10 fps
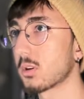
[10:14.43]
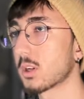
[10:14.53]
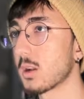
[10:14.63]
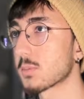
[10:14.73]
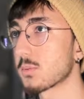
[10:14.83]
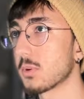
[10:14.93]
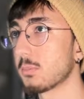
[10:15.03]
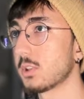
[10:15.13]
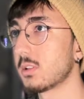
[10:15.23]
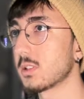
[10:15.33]
comes
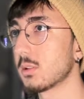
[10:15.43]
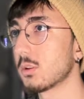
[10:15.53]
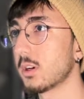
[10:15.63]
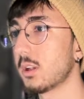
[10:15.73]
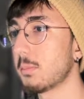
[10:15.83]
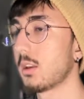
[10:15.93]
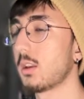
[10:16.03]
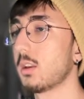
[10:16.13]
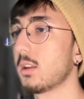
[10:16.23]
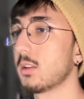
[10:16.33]
from there is a ORM,
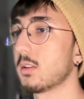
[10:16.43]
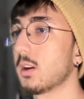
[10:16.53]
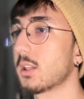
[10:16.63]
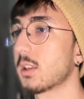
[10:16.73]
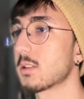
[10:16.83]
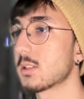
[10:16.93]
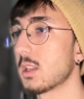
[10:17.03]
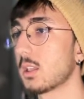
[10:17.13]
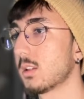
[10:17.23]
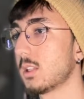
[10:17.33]
and I can
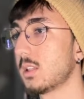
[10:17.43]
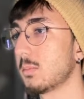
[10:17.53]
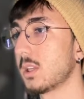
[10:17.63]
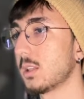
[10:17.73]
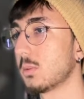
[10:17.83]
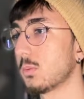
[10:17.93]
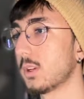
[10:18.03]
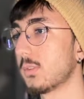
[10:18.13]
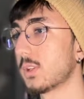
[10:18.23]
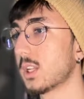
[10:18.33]
say email
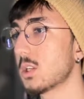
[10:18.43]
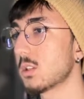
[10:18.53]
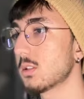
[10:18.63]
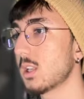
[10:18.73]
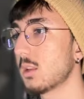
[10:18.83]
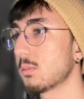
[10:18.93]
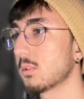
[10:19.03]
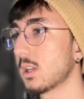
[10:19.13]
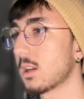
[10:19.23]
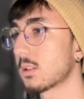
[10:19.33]
verification table
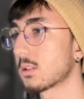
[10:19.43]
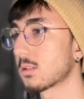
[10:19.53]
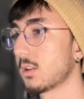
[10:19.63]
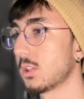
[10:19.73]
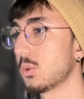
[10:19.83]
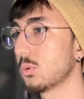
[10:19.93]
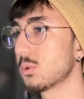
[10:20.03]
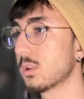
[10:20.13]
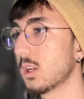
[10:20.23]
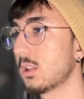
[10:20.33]
dot
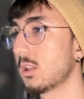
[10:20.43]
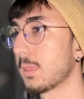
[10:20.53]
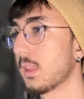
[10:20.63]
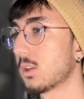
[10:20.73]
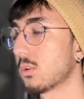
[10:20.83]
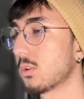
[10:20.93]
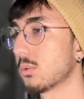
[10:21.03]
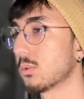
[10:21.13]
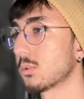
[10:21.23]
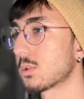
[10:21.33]
user ID
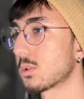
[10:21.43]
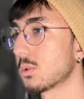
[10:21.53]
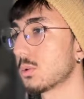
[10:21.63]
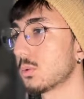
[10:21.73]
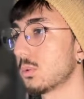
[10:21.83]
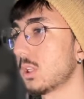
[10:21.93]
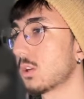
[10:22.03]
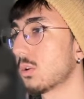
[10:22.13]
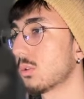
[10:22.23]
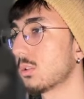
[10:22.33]
equals to
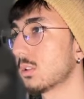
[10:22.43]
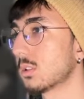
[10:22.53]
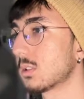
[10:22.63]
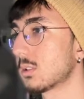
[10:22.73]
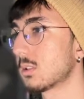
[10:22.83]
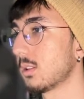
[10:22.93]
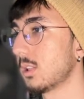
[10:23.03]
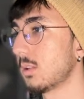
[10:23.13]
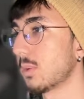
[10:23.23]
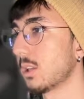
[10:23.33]
decoded
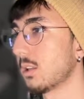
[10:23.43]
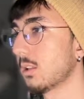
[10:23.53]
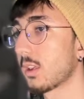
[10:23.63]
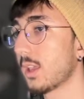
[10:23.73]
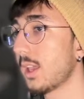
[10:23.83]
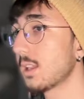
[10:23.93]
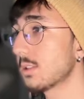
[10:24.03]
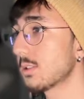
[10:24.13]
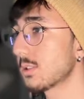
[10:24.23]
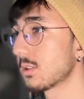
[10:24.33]
email,
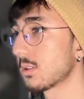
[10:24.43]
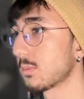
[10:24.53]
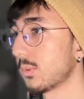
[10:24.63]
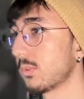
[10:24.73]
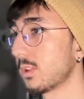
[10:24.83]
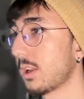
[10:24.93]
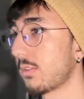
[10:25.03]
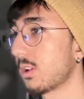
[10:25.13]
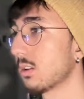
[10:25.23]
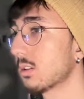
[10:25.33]
and we will
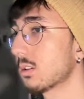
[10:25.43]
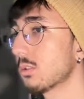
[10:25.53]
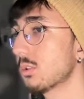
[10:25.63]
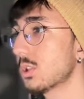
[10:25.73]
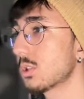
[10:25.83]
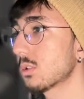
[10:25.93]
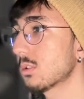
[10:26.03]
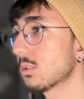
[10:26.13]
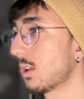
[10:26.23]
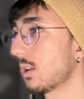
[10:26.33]
have another
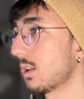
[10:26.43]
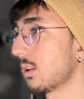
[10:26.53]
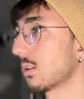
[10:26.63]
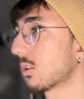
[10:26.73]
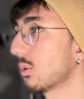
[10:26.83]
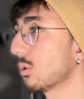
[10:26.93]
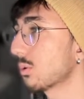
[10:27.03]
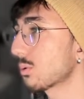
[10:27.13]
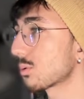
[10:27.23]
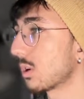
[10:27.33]
condition, and
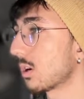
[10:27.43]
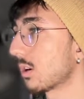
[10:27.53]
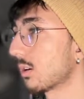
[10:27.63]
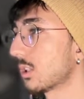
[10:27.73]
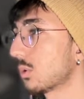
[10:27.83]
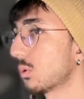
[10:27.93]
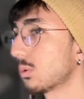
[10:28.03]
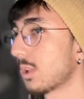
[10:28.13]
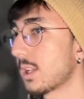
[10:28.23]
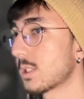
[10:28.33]
codes are
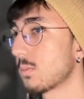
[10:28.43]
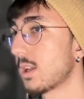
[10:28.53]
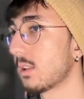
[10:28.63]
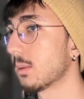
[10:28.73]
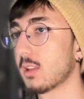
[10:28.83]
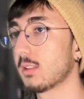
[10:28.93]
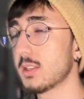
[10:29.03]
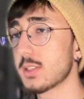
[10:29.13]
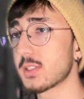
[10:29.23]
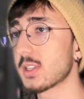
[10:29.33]
equal as well.
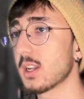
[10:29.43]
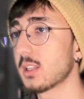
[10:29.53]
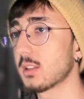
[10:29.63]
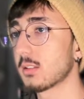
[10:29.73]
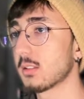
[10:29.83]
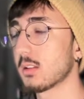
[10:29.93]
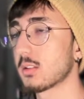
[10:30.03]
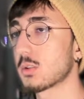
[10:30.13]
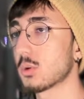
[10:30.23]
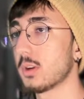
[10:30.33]
Let's assign
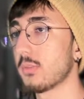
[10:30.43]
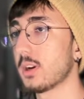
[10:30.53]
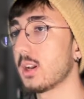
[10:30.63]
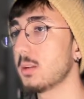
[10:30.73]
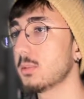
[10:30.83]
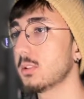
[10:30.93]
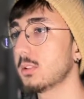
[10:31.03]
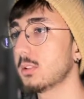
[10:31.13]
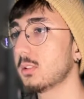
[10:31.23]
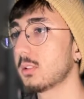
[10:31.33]
it to a
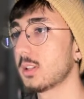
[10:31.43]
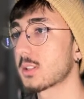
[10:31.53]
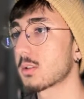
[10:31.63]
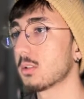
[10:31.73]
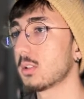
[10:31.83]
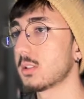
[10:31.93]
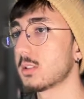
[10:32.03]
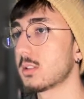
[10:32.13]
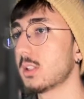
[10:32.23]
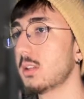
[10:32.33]
variable. Let's call
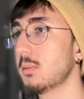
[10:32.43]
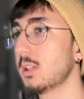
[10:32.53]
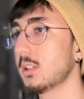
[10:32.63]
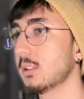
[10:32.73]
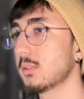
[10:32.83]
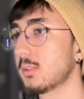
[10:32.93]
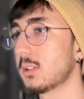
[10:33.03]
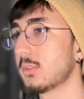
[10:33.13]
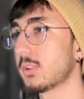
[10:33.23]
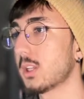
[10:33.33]
it email
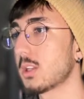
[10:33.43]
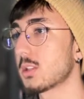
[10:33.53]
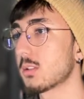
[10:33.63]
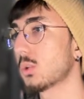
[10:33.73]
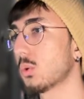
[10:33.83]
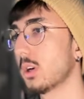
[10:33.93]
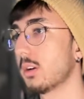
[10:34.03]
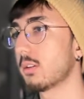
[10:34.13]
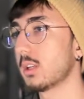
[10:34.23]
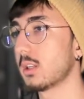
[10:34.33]
verification
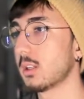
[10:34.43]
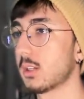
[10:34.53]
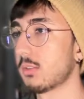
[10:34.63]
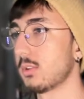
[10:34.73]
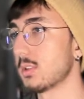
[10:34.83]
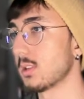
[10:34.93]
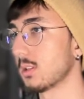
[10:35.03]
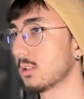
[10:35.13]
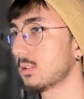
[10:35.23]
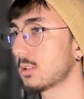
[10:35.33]
query
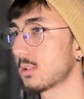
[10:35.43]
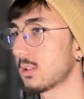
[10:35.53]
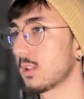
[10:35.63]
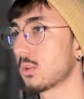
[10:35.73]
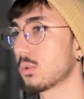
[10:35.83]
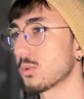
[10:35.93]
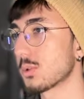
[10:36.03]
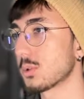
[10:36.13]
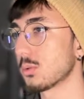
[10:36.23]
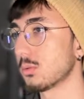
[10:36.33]
result
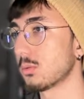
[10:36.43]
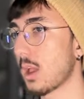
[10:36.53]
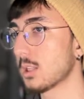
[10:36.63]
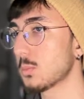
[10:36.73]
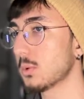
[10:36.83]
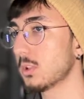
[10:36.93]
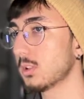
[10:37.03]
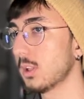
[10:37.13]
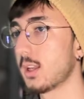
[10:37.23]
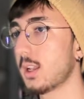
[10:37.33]
equals to that
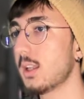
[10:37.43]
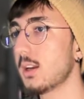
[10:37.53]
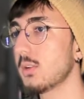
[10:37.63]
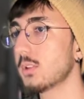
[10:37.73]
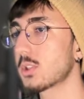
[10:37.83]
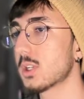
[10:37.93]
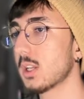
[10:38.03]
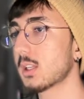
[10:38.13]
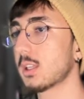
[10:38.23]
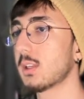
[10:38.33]
one. And I will
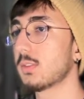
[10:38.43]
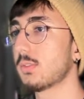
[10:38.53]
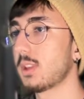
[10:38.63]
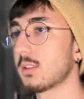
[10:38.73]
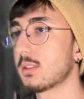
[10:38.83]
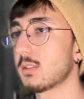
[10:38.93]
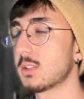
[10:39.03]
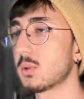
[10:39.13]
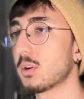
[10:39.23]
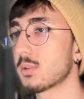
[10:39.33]
check if it
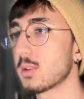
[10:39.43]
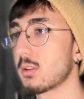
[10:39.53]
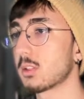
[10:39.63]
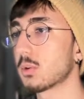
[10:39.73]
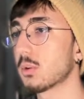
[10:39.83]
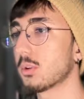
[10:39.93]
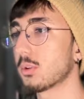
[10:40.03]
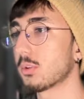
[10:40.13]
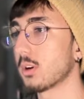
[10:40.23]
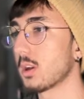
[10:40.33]
returns a record
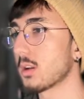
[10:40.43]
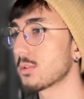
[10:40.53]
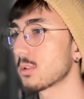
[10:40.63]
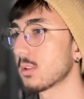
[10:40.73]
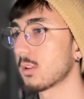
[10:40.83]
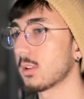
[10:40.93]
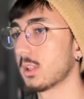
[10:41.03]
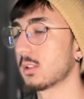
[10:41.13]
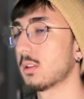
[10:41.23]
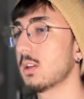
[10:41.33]
or not,
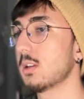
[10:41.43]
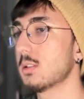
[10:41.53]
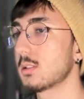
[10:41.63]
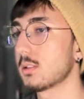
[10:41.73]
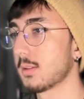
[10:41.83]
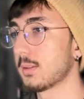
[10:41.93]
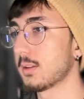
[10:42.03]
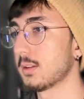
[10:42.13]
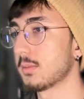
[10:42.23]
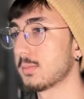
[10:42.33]
like this.
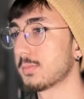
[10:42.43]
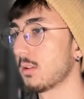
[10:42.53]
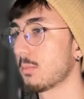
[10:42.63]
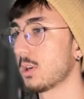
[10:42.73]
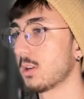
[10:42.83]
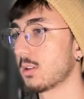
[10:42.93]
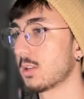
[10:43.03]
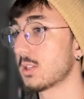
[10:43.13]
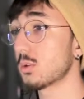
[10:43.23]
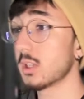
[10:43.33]

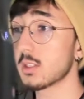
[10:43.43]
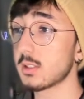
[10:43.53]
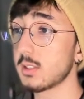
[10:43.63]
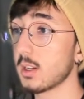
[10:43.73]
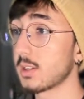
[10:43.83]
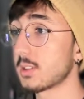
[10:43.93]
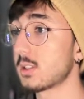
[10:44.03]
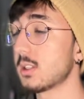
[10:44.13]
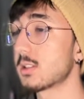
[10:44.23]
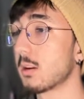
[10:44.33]
But as you can see, I
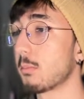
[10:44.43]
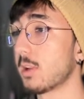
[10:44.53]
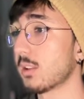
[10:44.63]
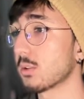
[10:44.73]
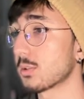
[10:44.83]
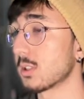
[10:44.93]
see some methods